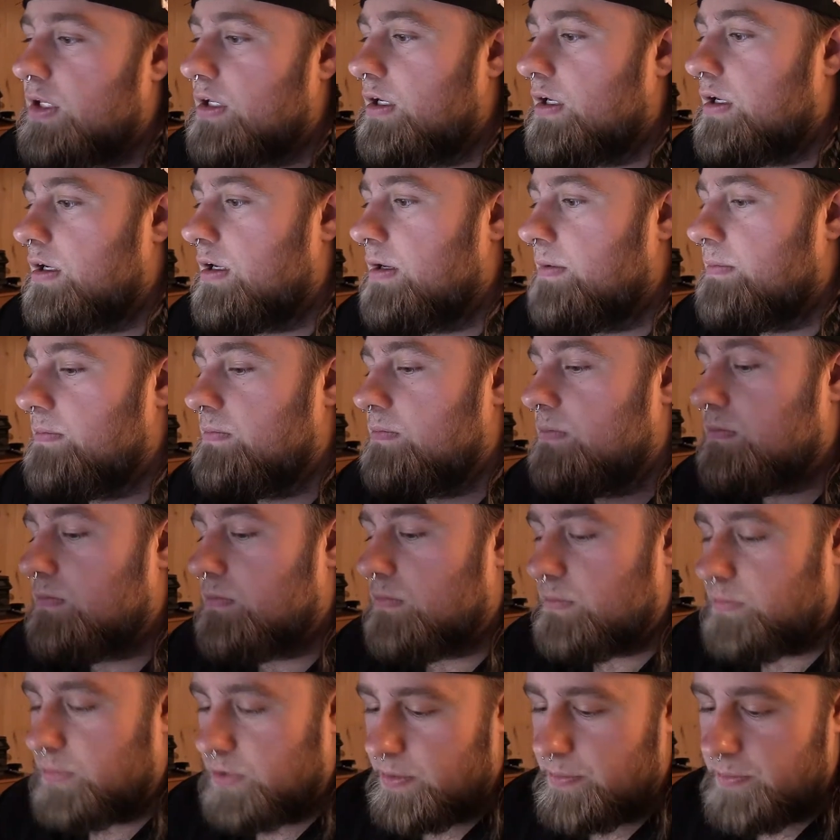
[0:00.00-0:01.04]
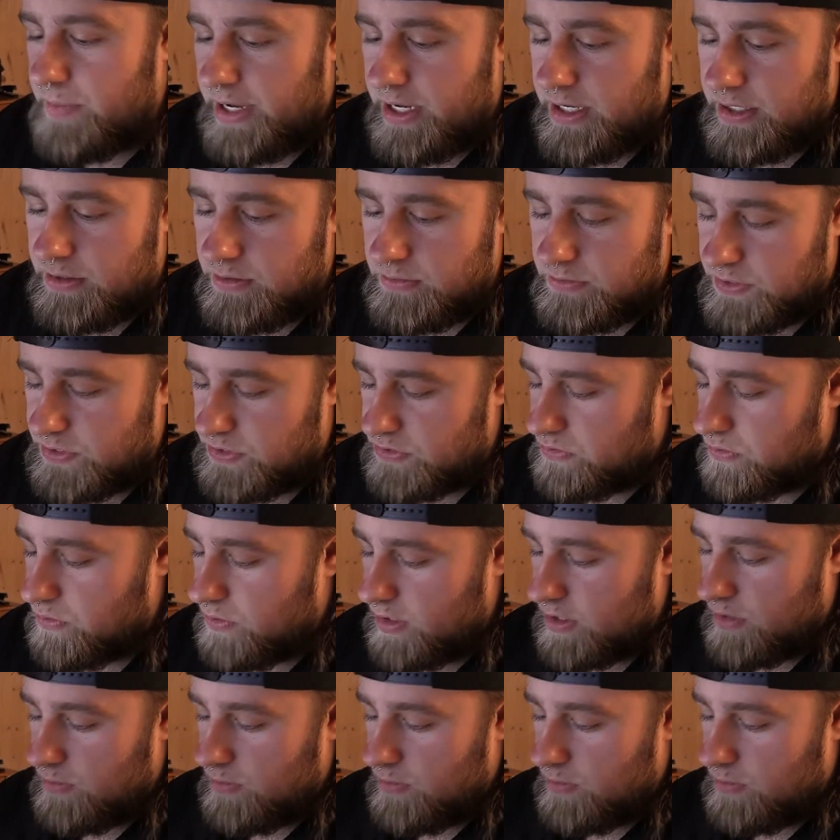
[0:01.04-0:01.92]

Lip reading: The main story